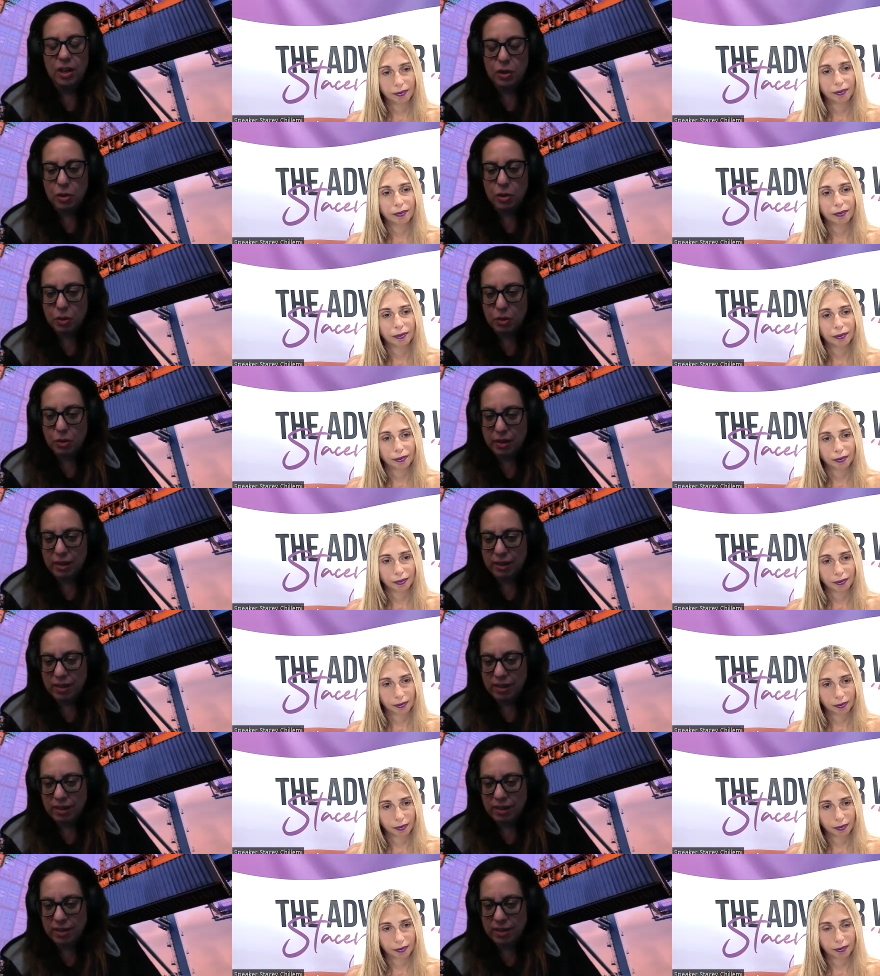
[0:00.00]

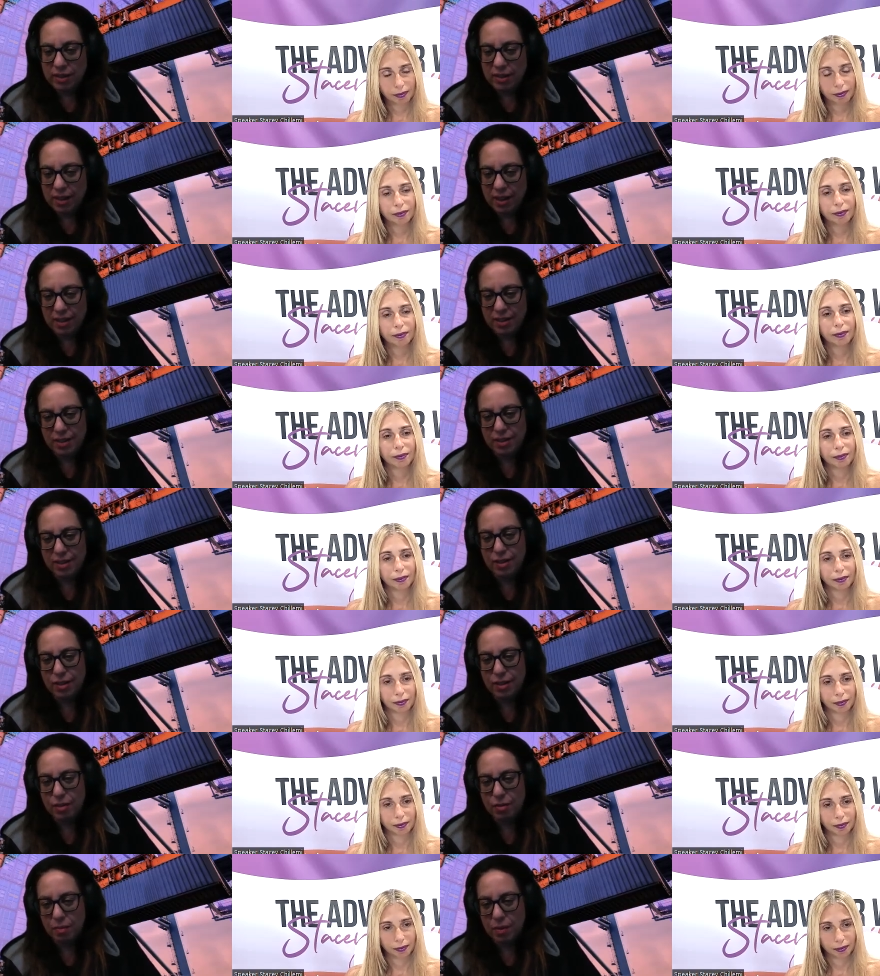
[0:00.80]
Speaker 1: insurance,
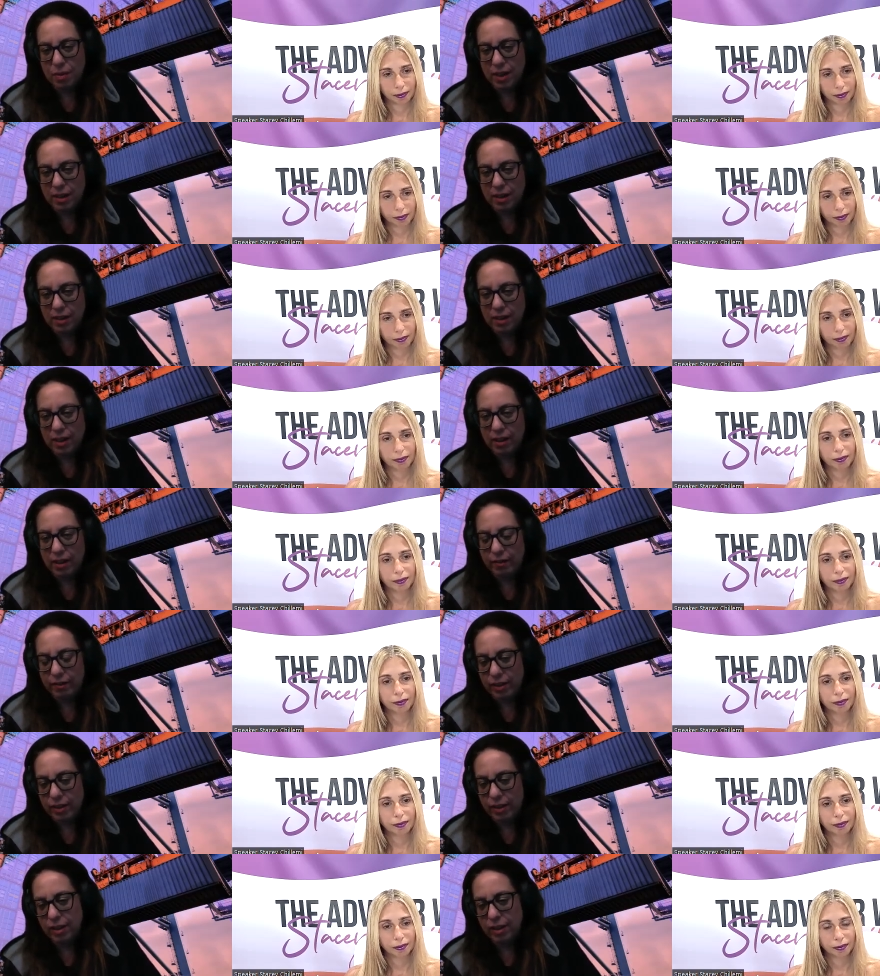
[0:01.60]
custom, and
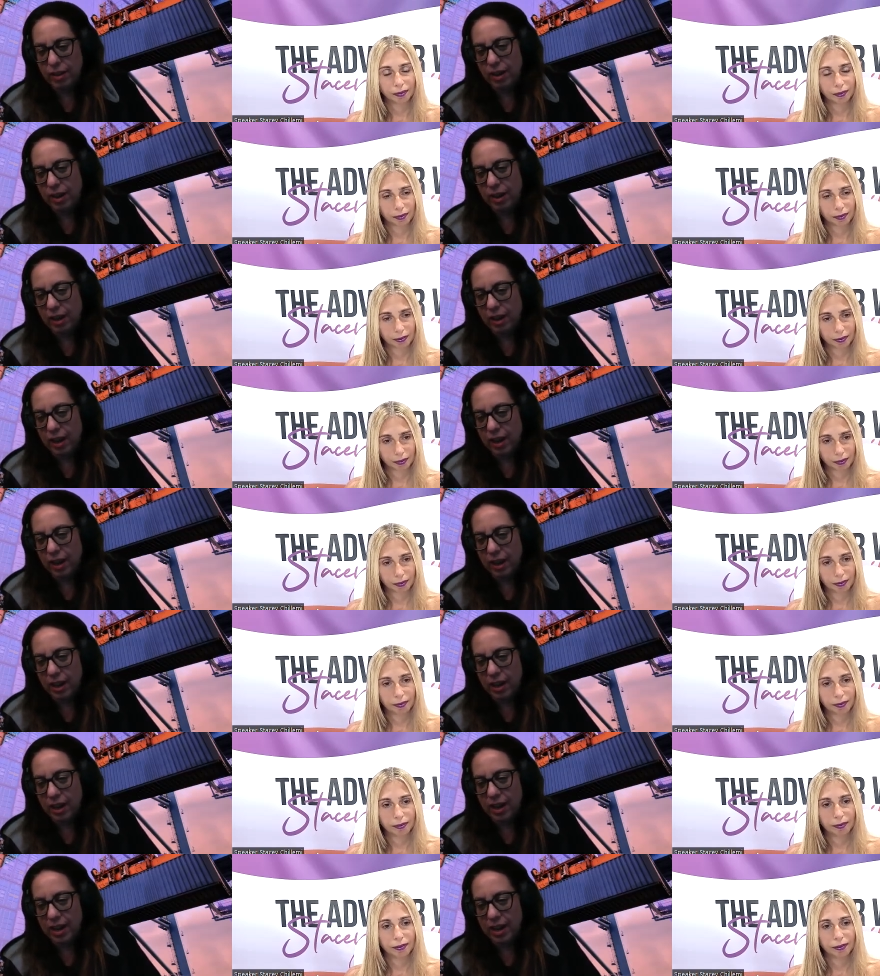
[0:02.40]
everything
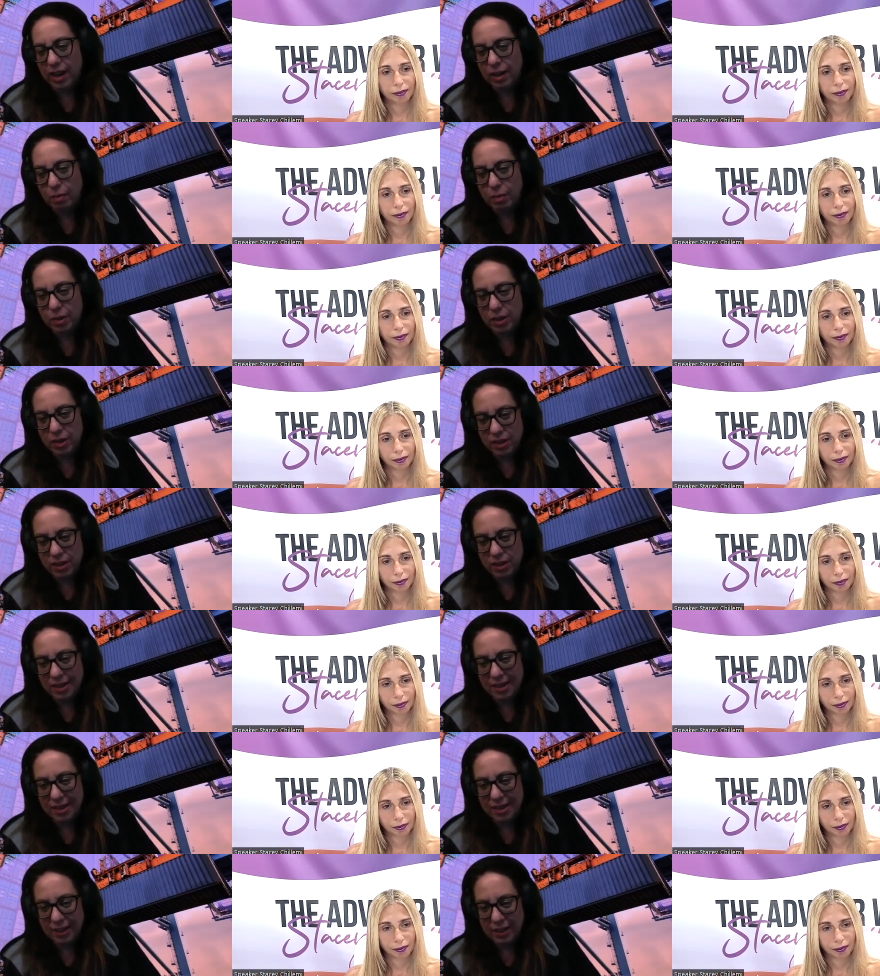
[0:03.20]
uh, any
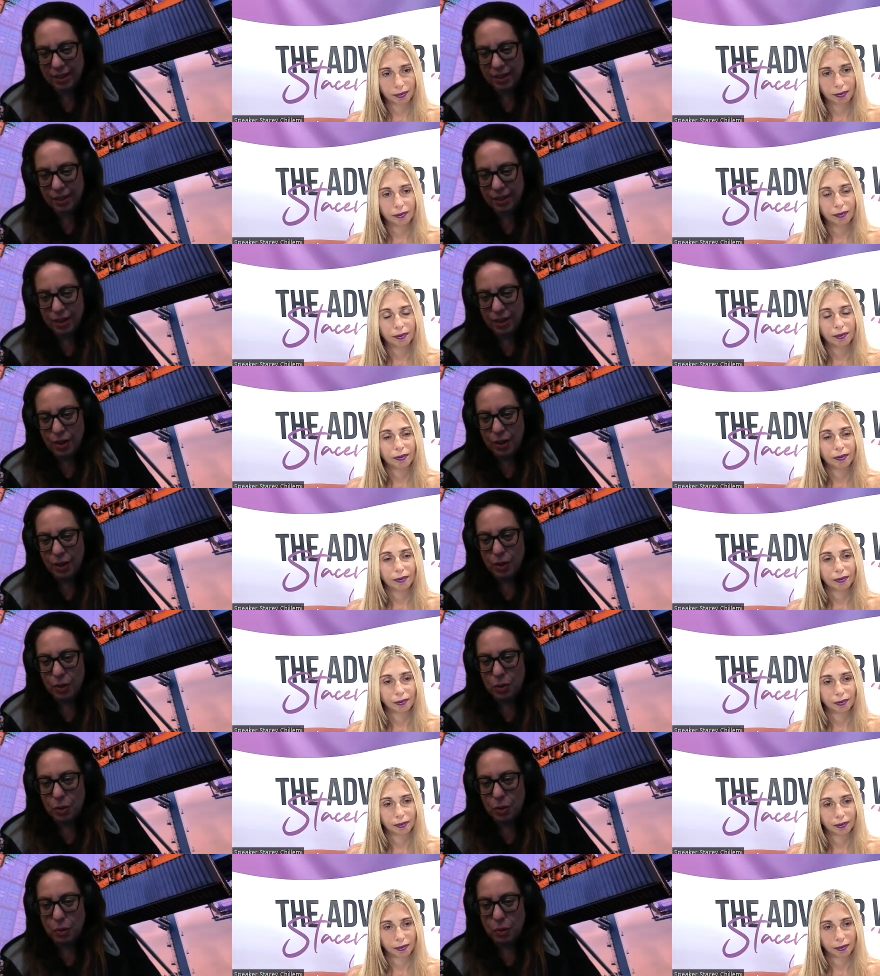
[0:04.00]
business needs
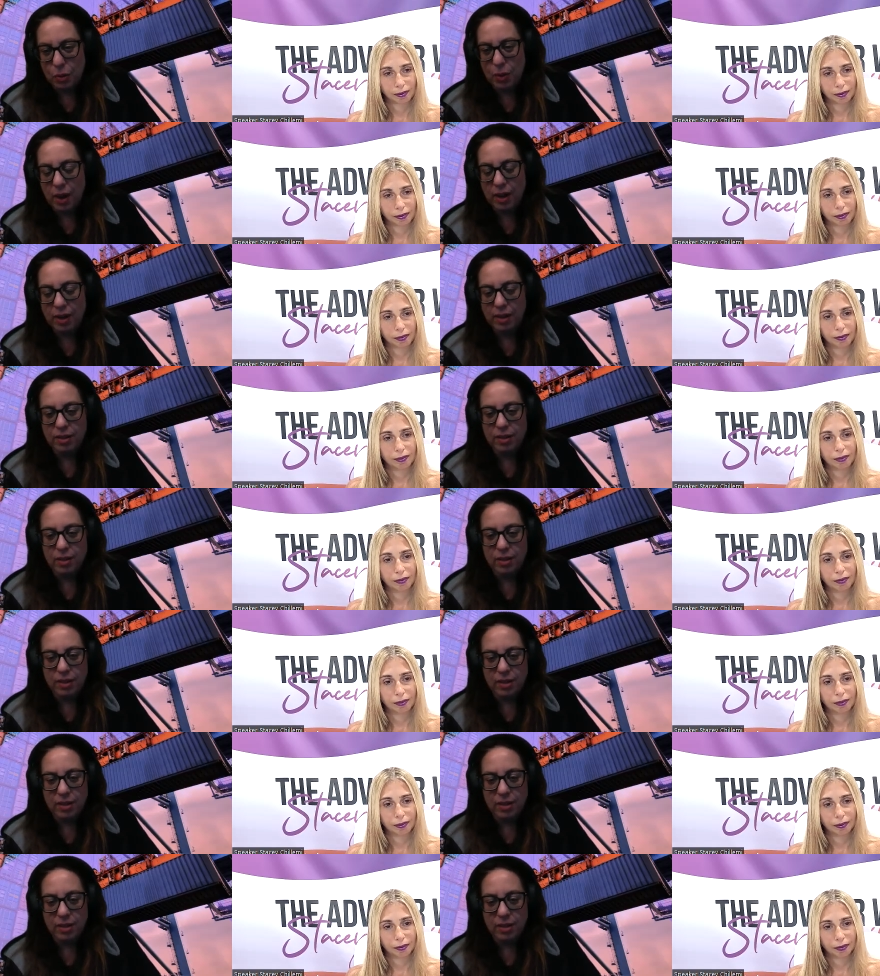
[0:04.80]
to
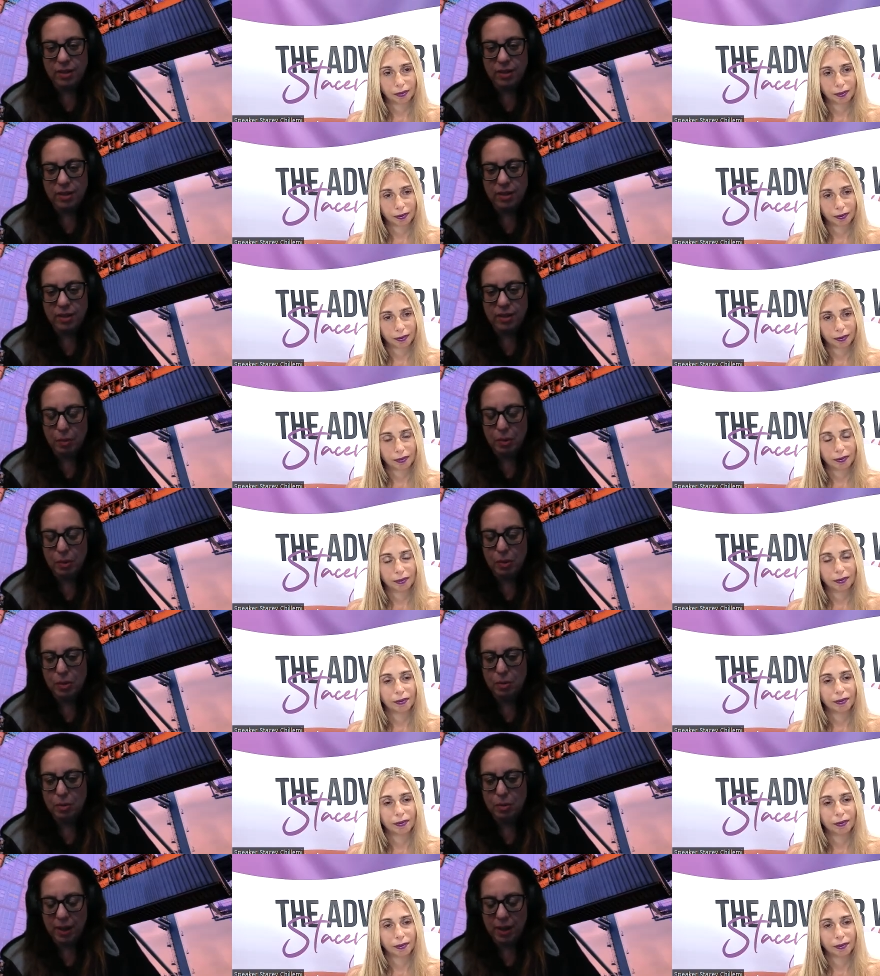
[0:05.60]
handle their
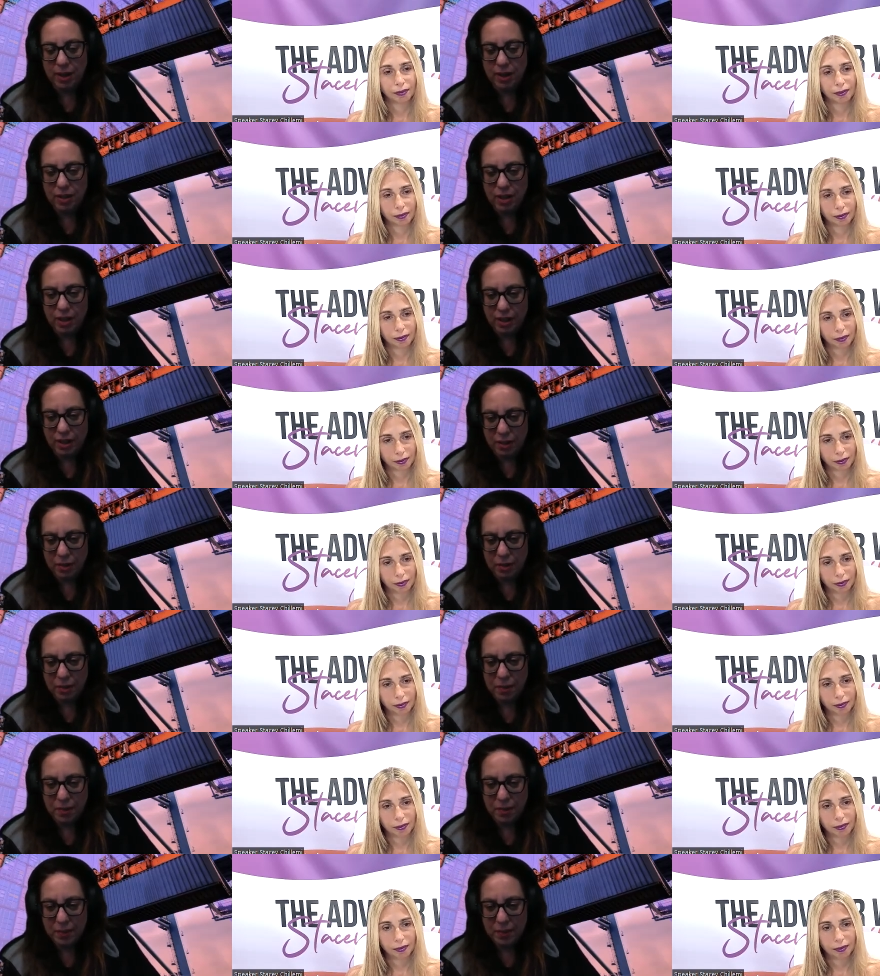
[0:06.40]
global supply
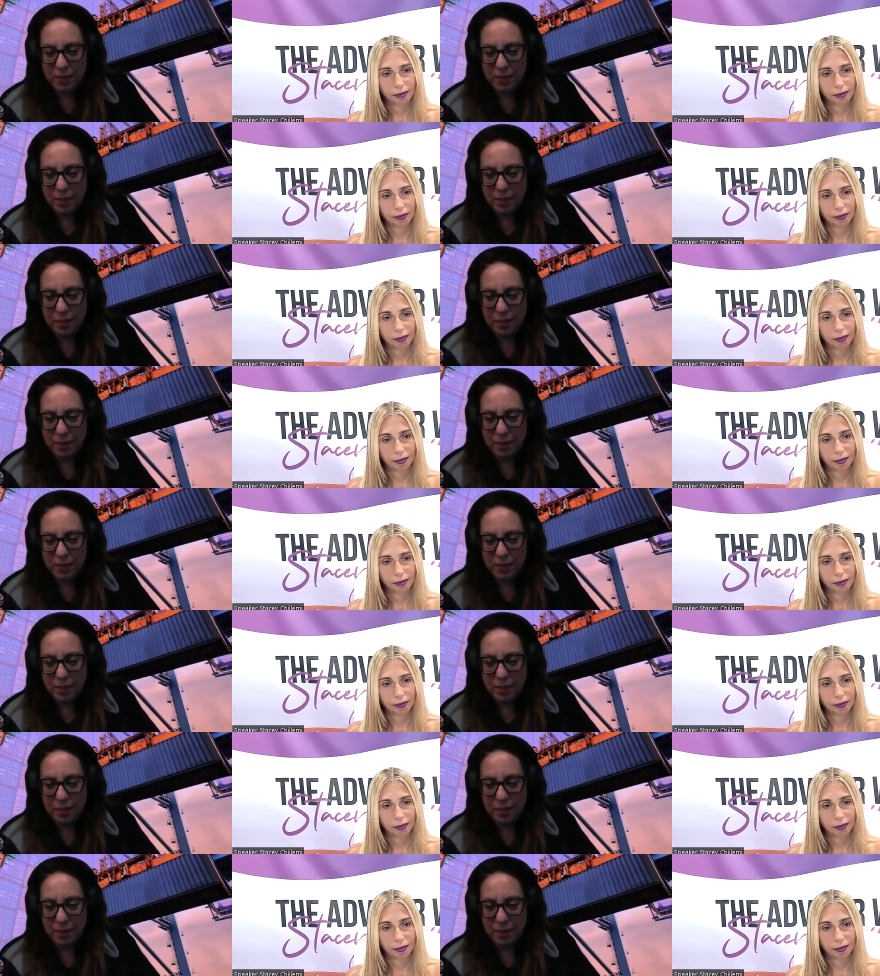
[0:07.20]
chain.